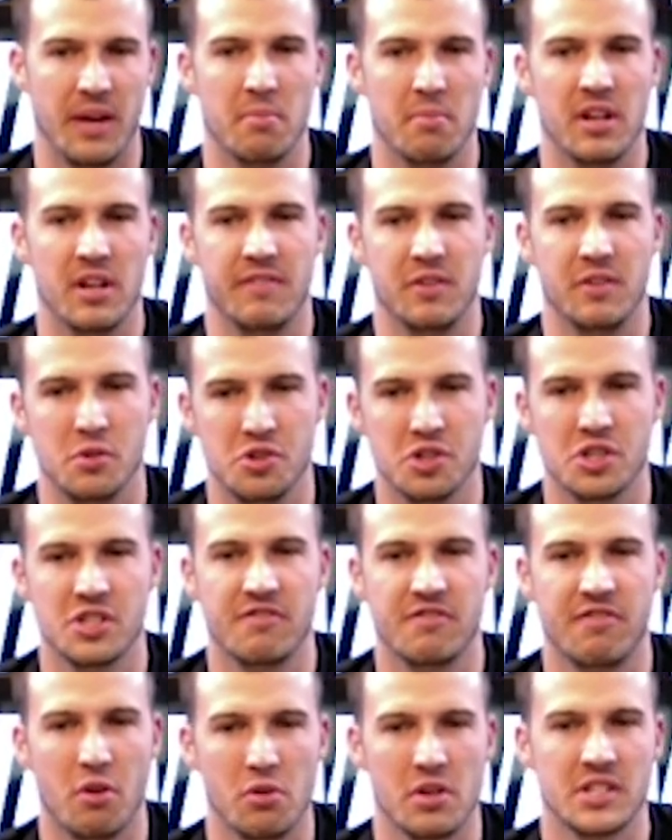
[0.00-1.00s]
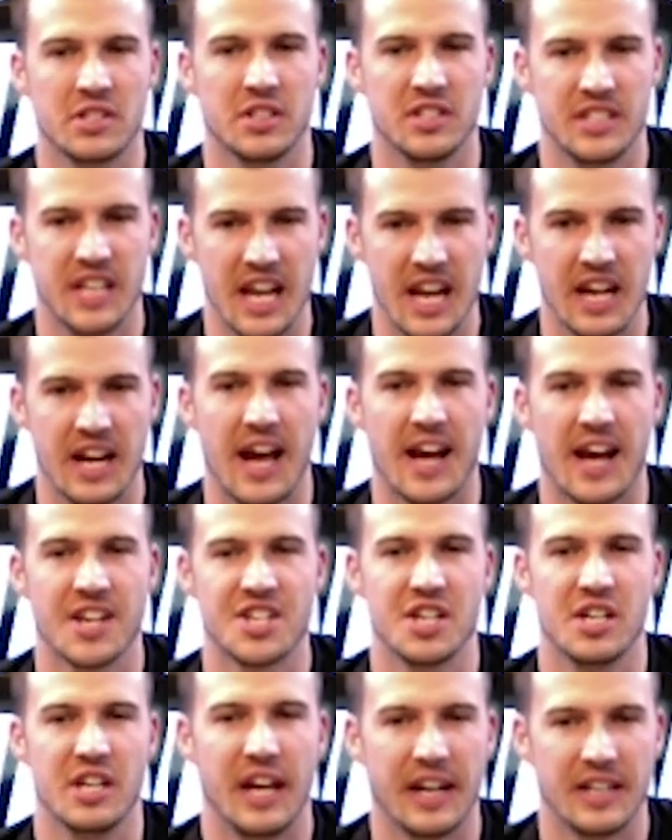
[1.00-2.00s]
But if you just focus on taking
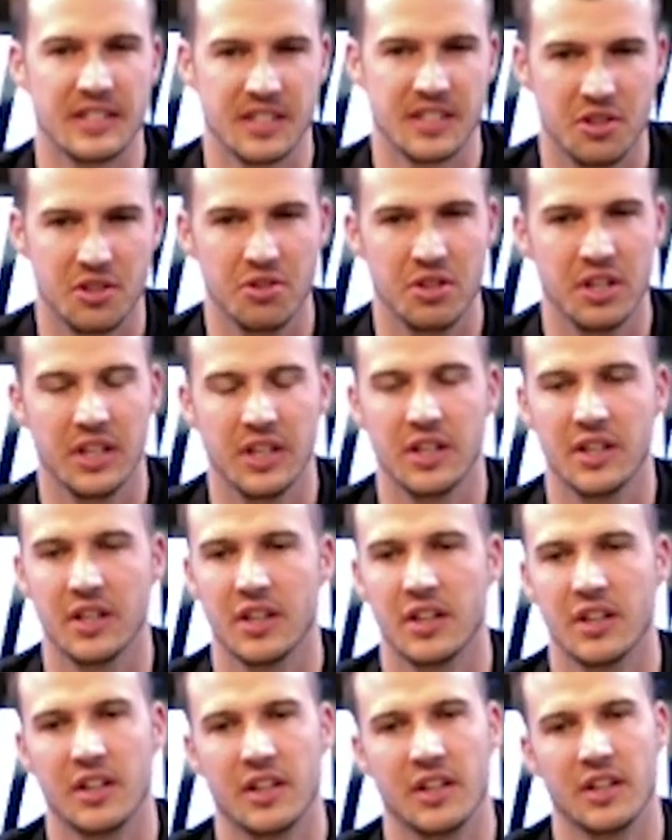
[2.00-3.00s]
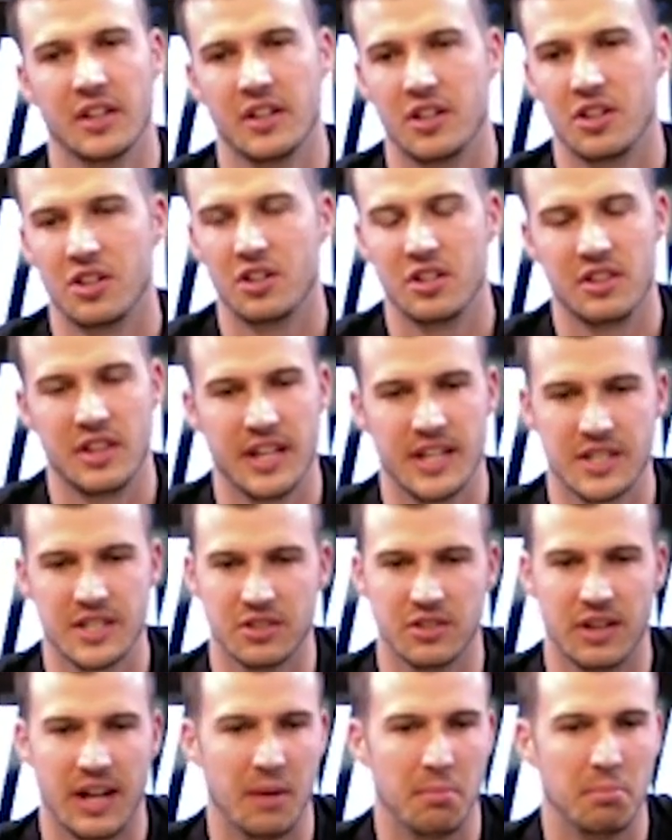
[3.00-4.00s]
action and executing, good things
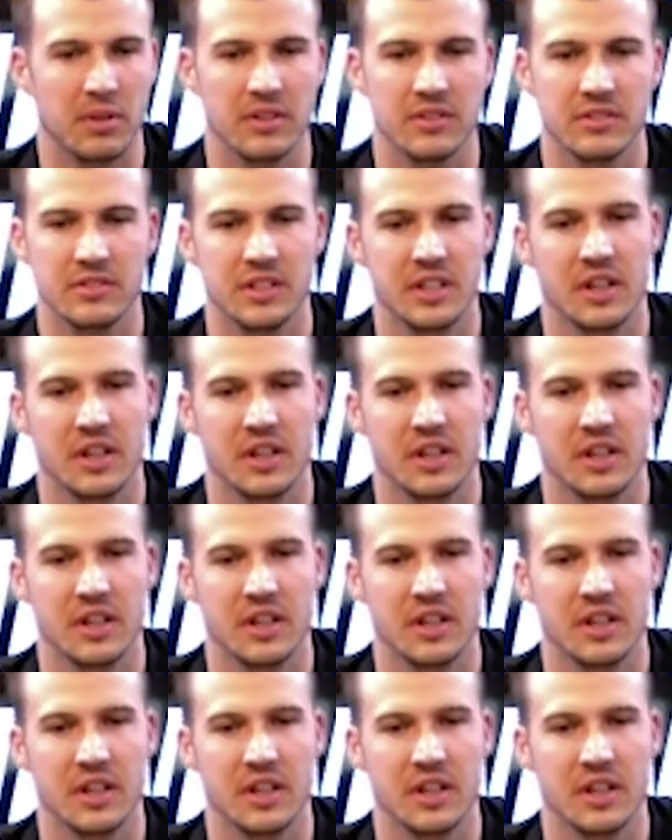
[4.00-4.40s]
will happen, you